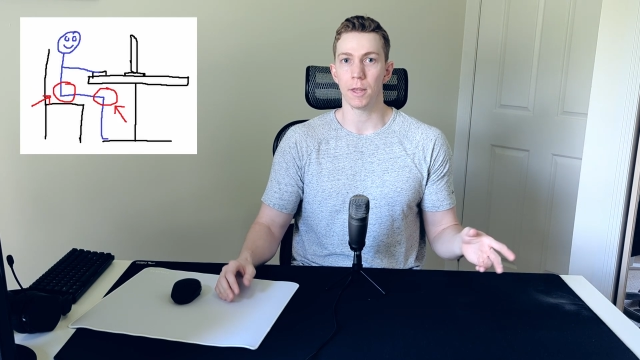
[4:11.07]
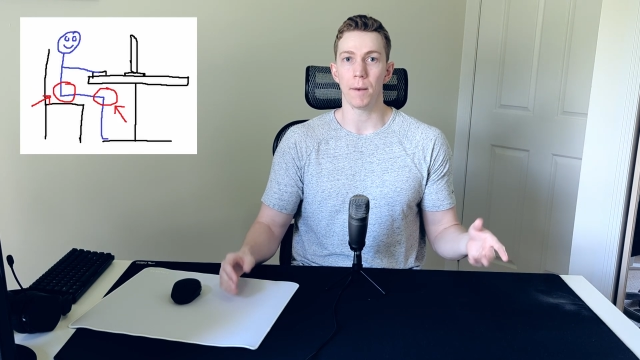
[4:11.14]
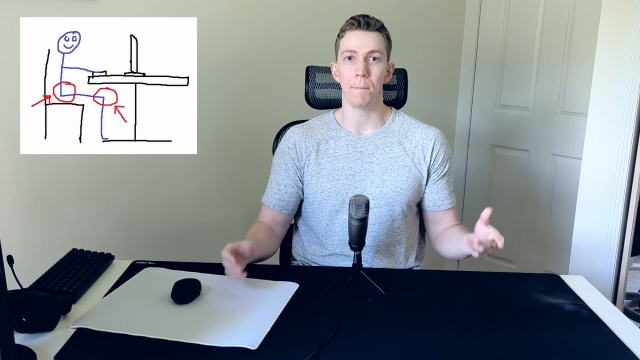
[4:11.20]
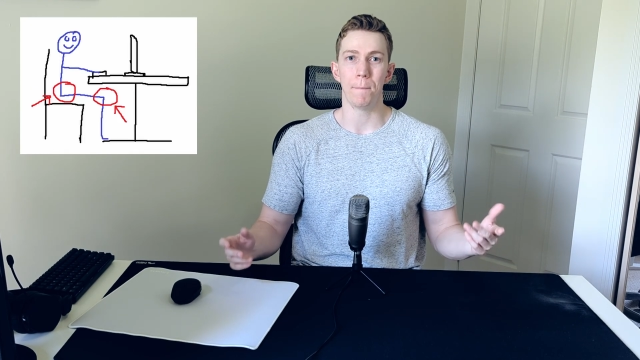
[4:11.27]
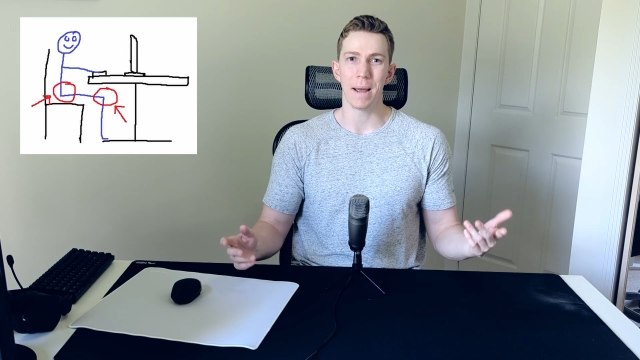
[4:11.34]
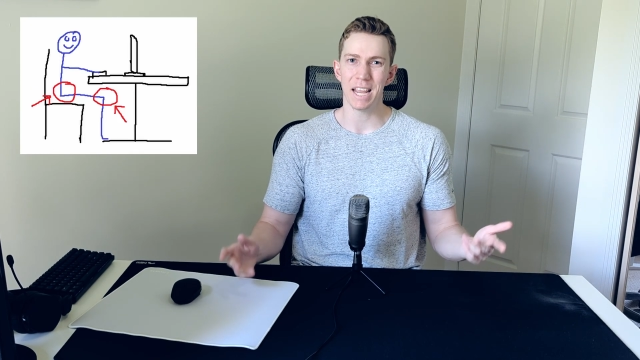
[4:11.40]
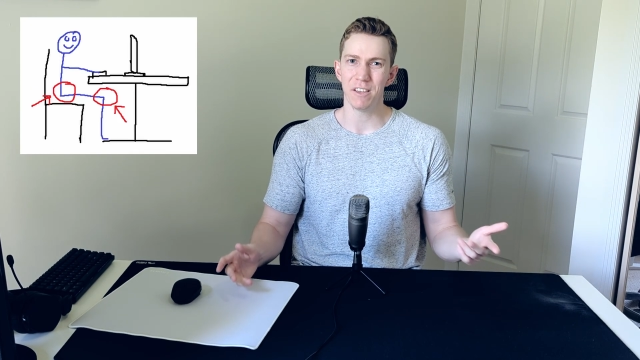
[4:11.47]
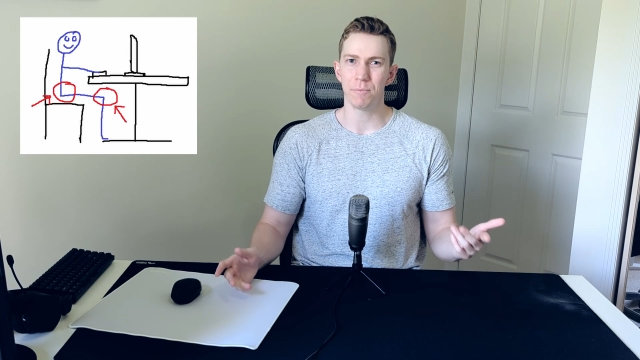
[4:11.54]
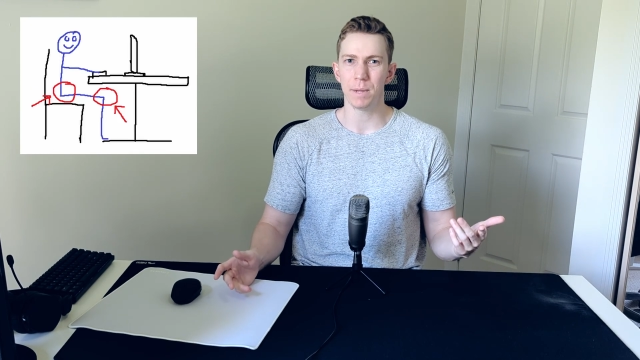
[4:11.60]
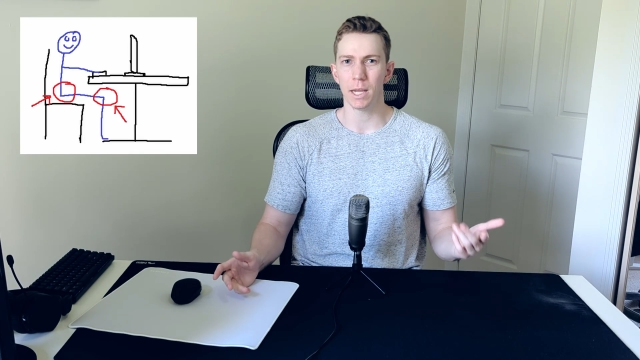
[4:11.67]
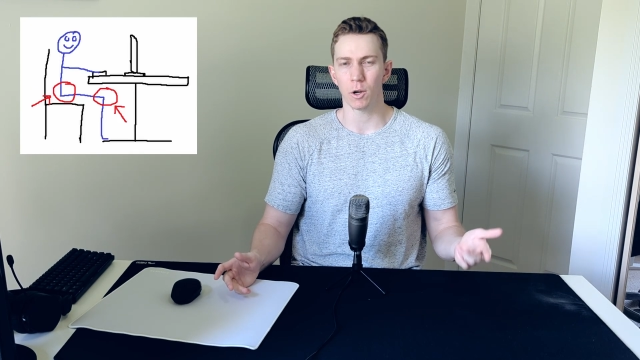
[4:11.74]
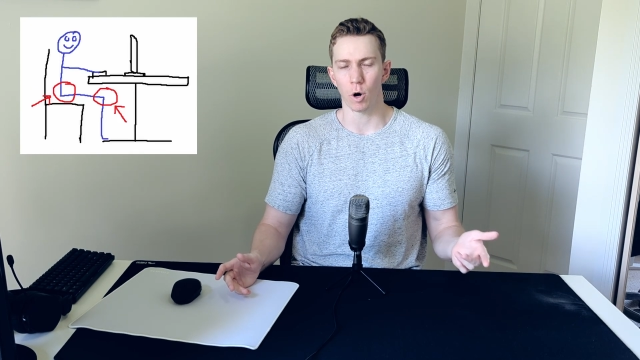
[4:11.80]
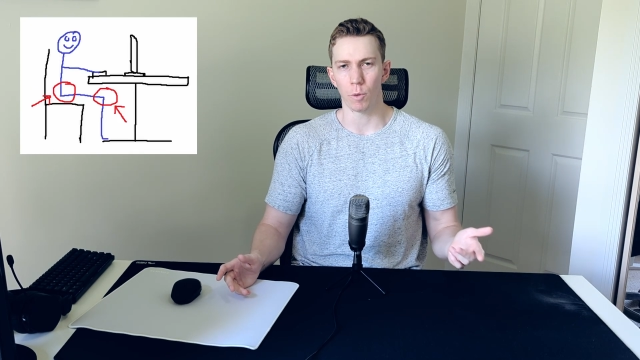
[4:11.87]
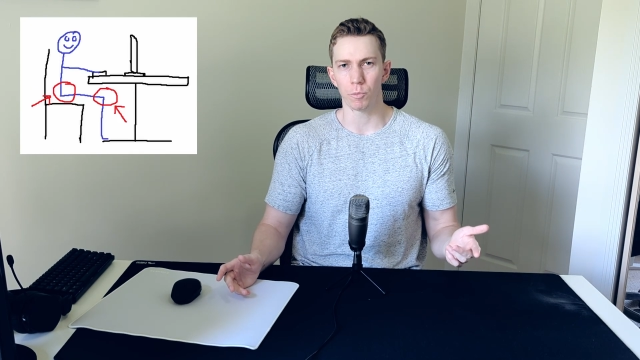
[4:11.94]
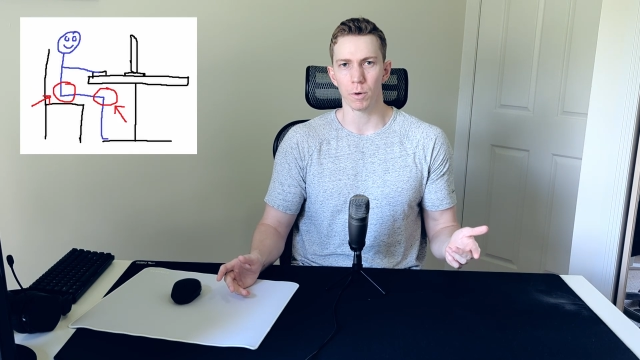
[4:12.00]
that may have
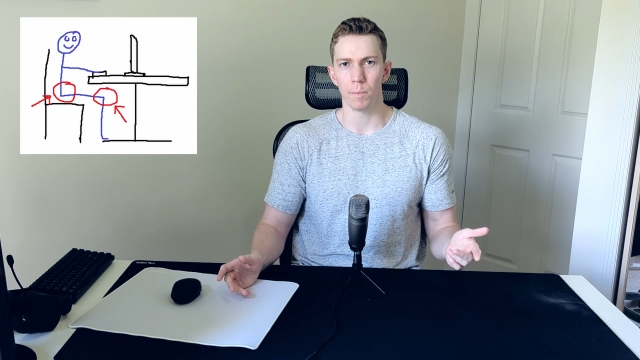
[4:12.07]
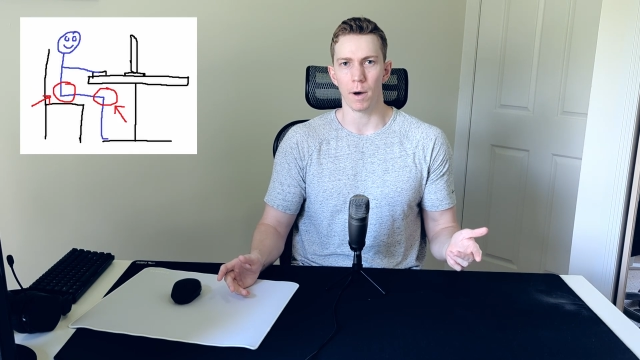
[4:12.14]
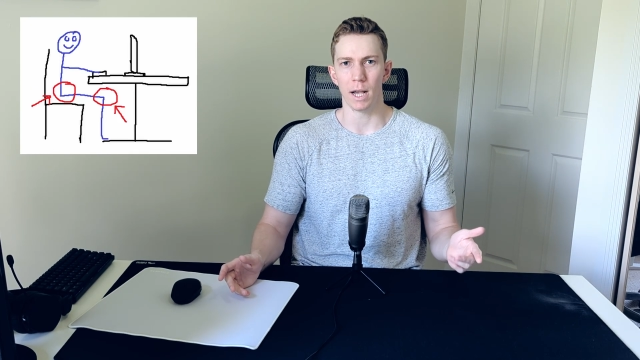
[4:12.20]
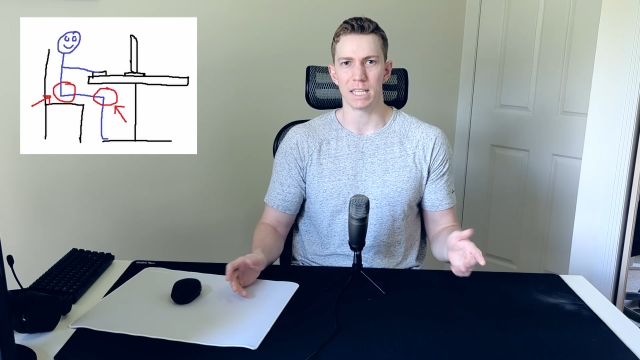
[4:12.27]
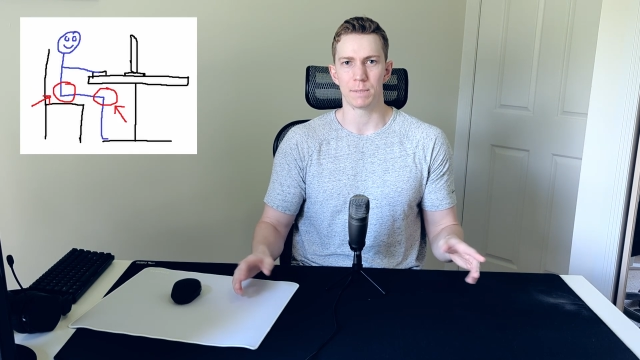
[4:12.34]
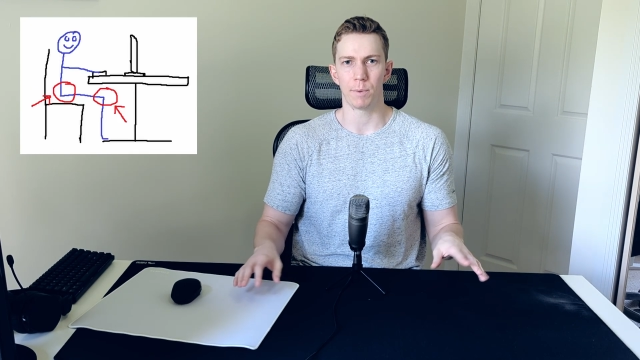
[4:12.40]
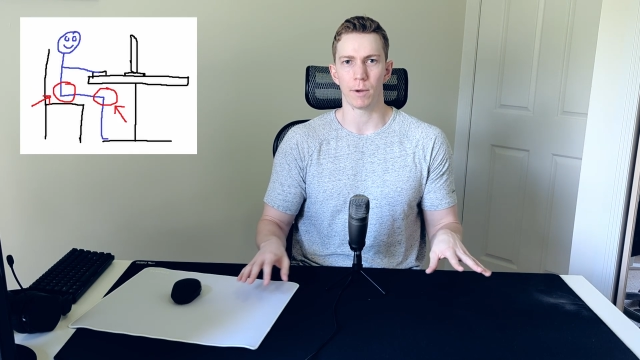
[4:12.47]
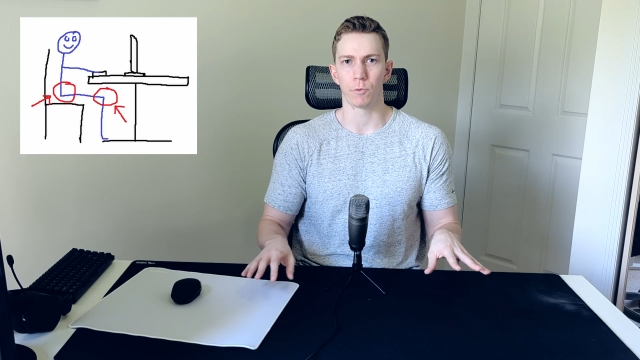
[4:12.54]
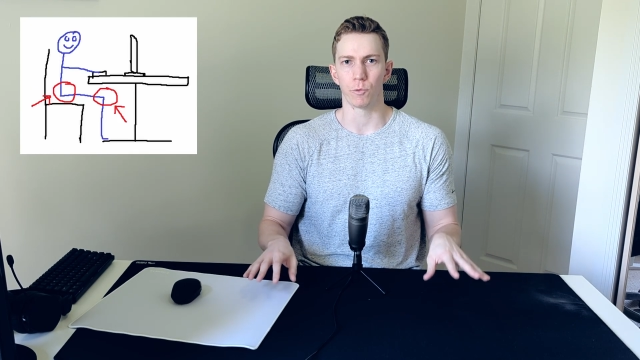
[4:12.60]
been compromised by